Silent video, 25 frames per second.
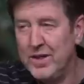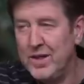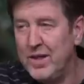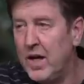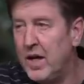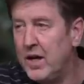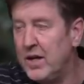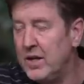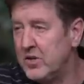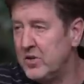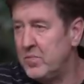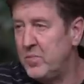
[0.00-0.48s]
En
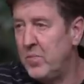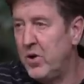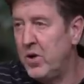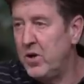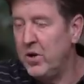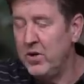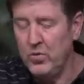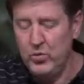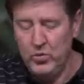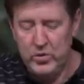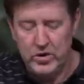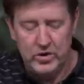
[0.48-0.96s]
Gedi is
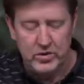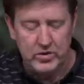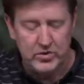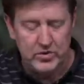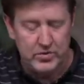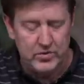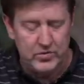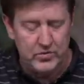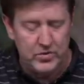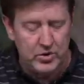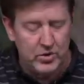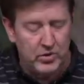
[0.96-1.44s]
part of the
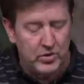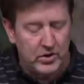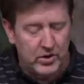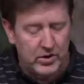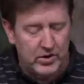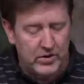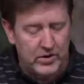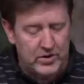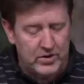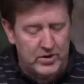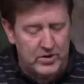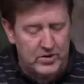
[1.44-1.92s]
wilderness of
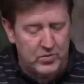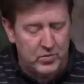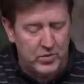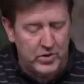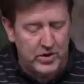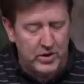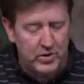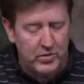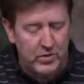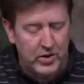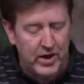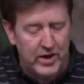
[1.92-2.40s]
Judah, and this is
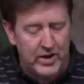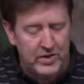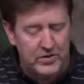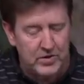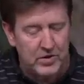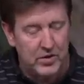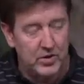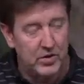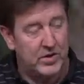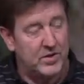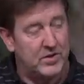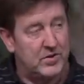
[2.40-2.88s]
what he
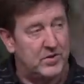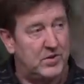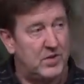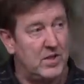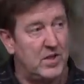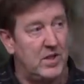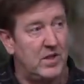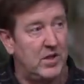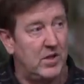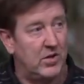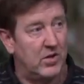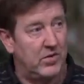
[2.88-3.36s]
writes. And you can
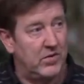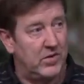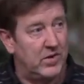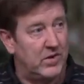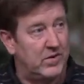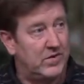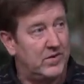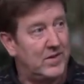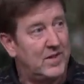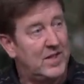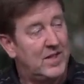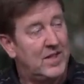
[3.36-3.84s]
see here
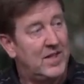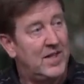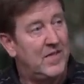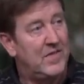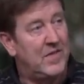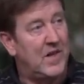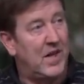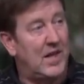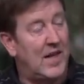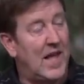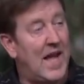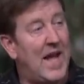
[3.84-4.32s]
the,
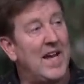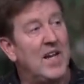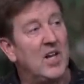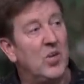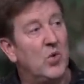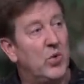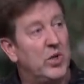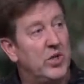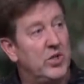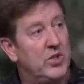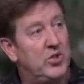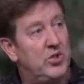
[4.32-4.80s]
the
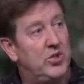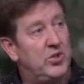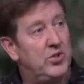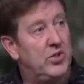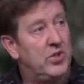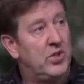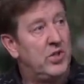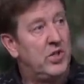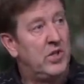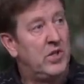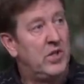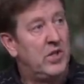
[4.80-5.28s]

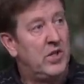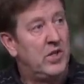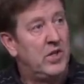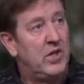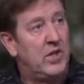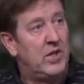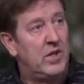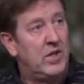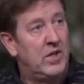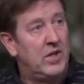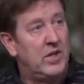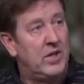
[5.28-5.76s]
language.
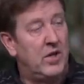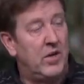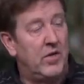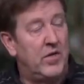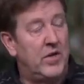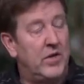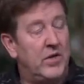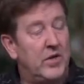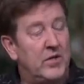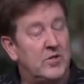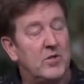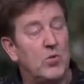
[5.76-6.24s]
You know,
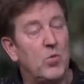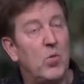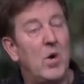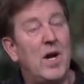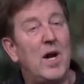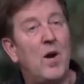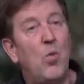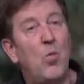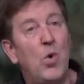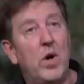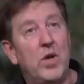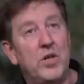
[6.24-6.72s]
th this is
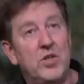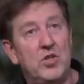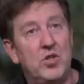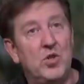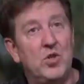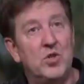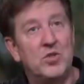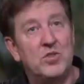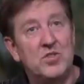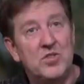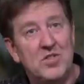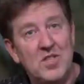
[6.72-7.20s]
why I want
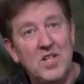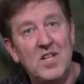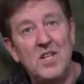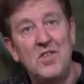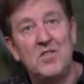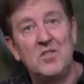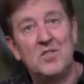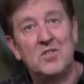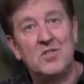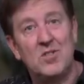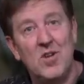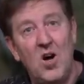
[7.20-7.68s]
you to see
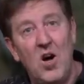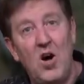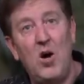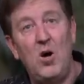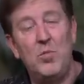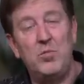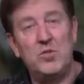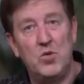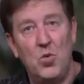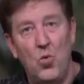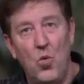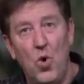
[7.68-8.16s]
the
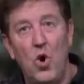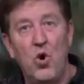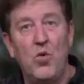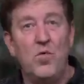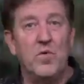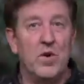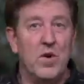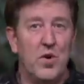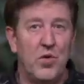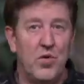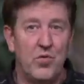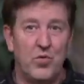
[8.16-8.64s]
Psalms
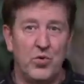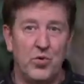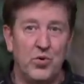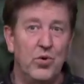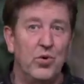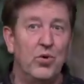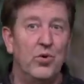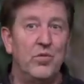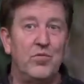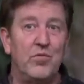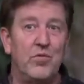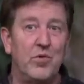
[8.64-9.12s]
woven
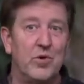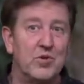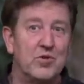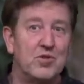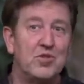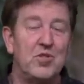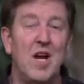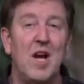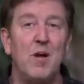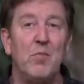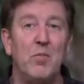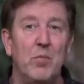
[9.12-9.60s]
through
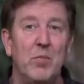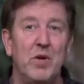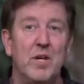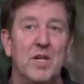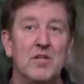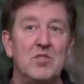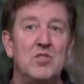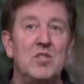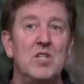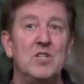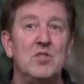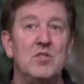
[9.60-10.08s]
First Samuel,
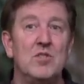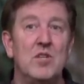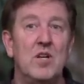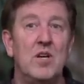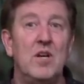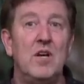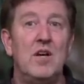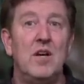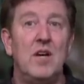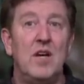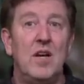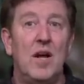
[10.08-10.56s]
because he's,
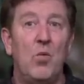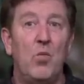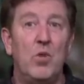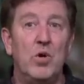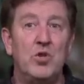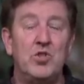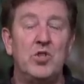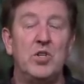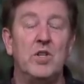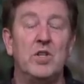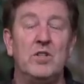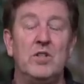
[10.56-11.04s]
I
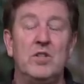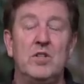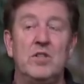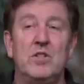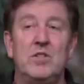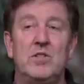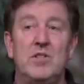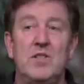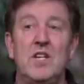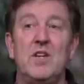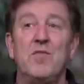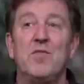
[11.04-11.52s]
want you
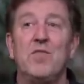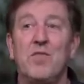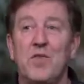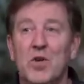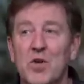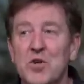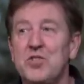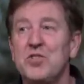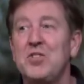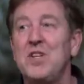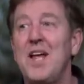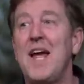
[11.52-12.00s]
to see
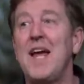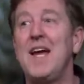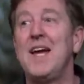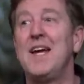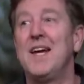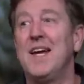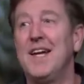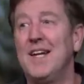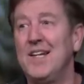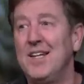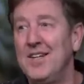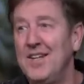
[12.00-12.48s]

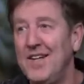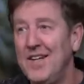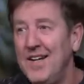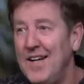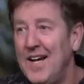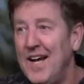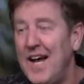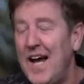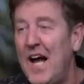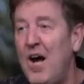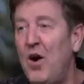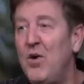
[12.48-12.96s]
firsthand
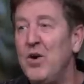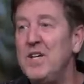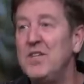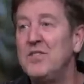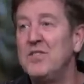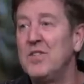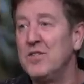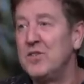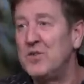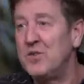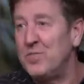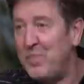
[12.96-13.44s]
how
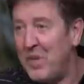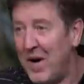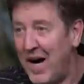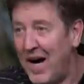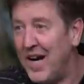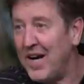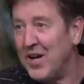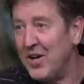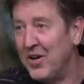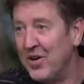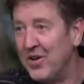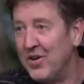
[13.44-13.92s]
he's
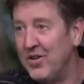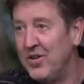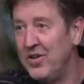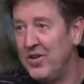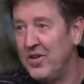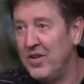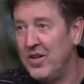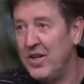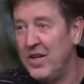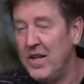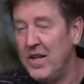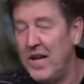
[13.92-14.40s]
inspired
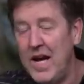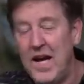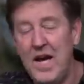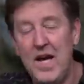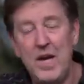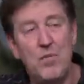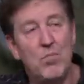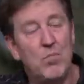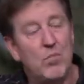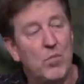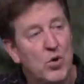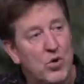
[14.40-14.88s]

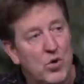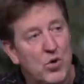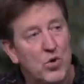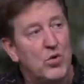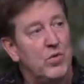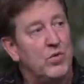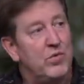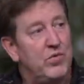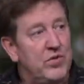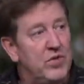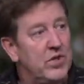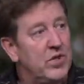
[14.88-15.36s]
and
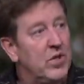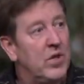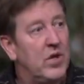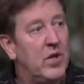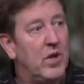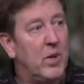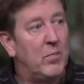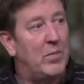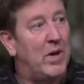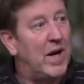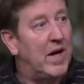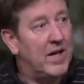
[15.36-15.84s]
moved
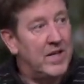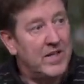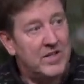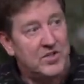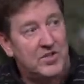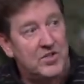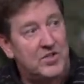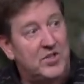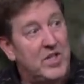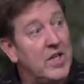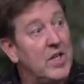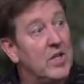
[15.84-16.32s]
by
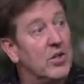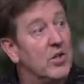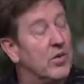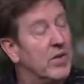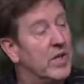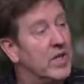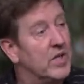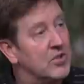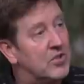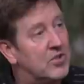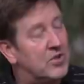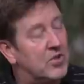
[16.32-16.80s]
his
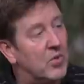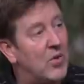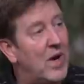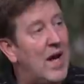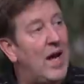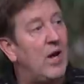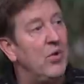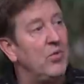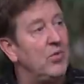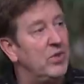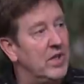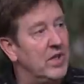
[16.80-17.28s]
scenery and
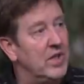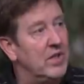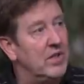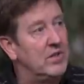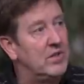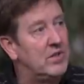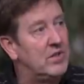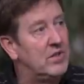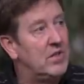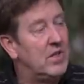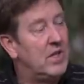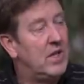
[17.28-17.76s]

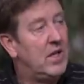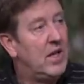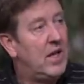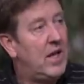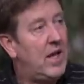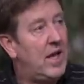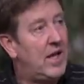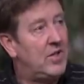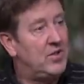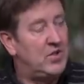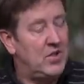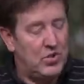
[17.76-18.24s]
surroundings
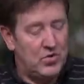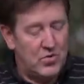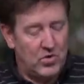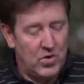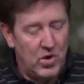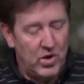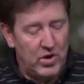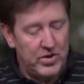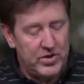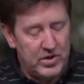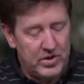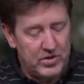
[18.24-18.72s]
as he
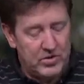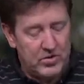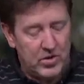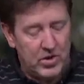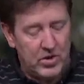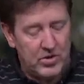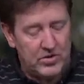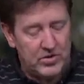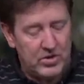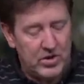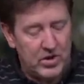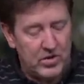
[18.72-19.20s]
draw,
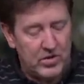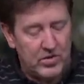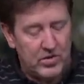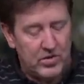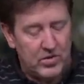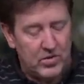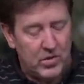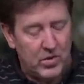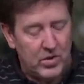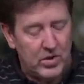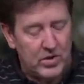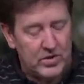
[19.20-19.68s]
draws near to
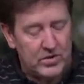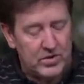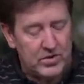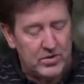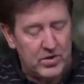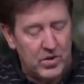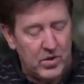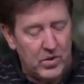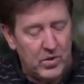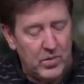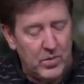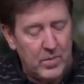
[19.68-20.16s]
the Lord.
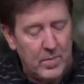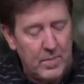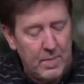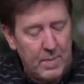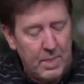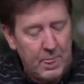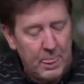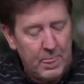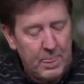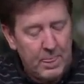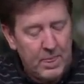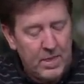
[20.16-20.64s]

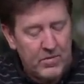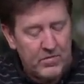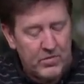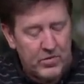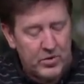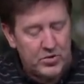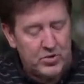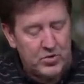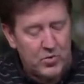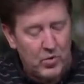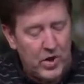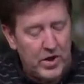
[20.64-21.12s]
So,
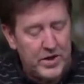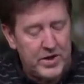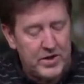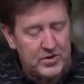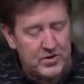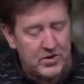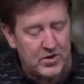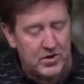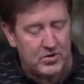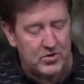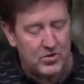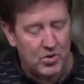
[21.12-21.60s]
Verse one,
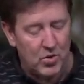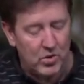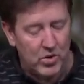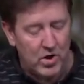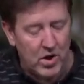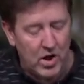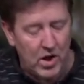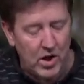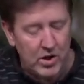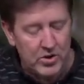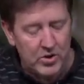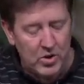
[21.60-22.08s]
he says, O
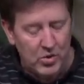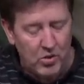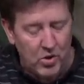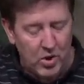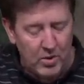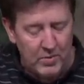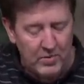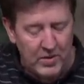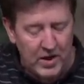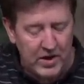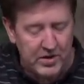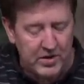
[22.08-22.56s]
God, you
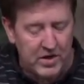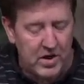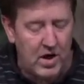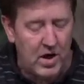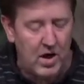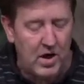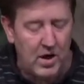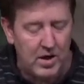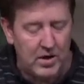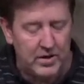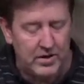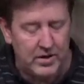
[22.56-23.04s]
are my
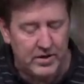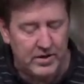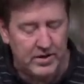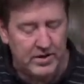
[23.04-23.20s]
God.